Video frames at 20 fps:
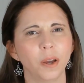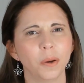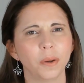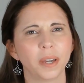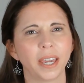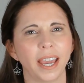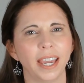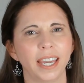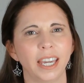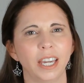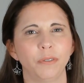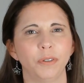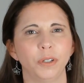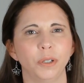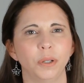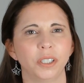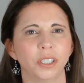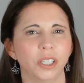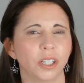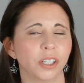Okay if
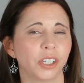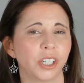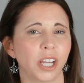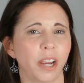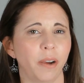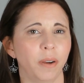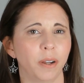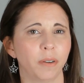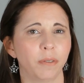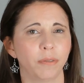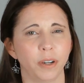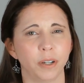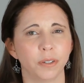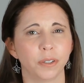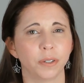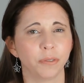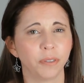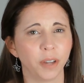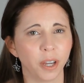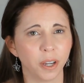you are just sharing
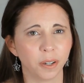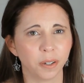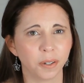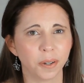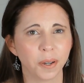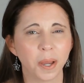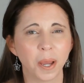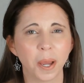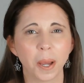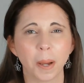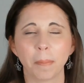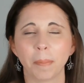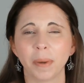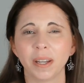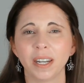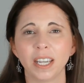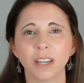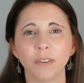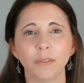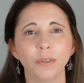phone to phone,
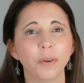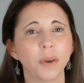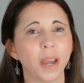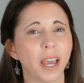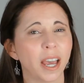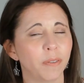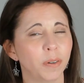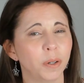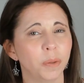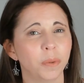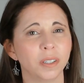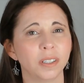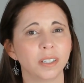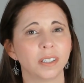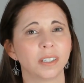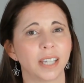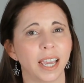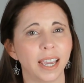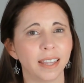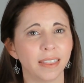but if you ever want
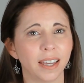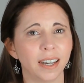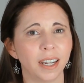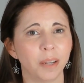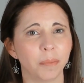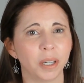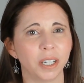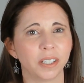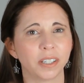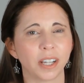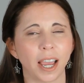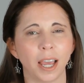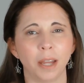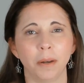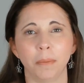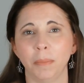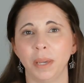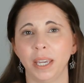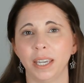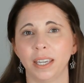to take that image
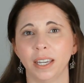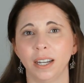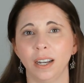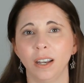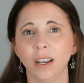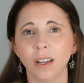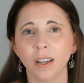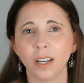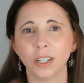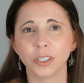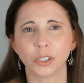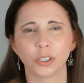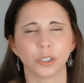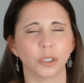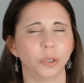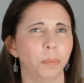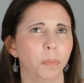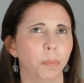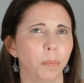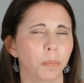and make it large
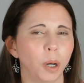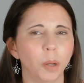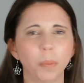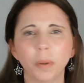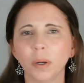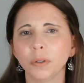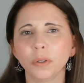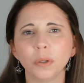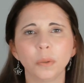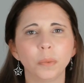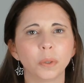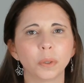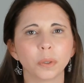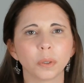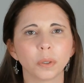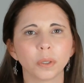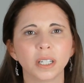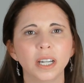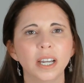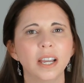to pop on your
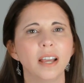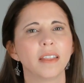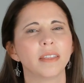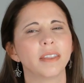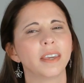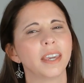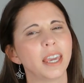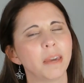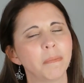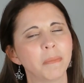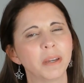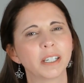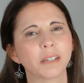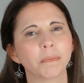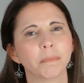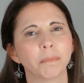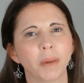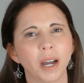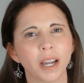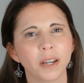wall, the image
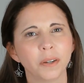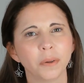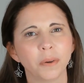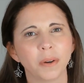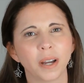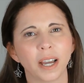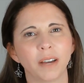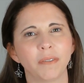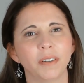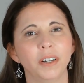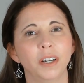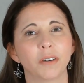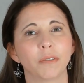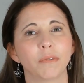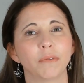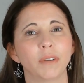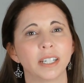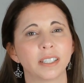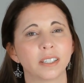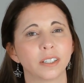might not have enough
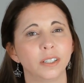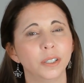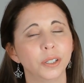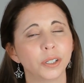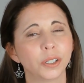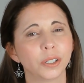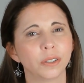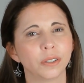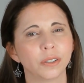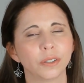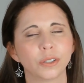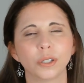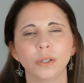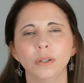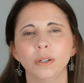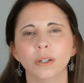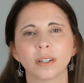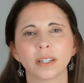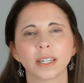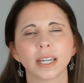resolution to
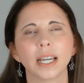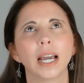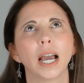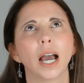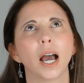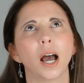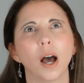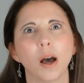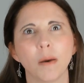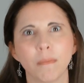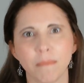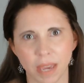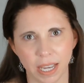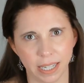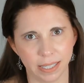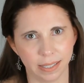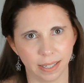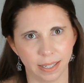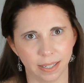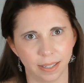look
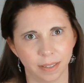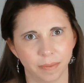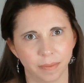amazing.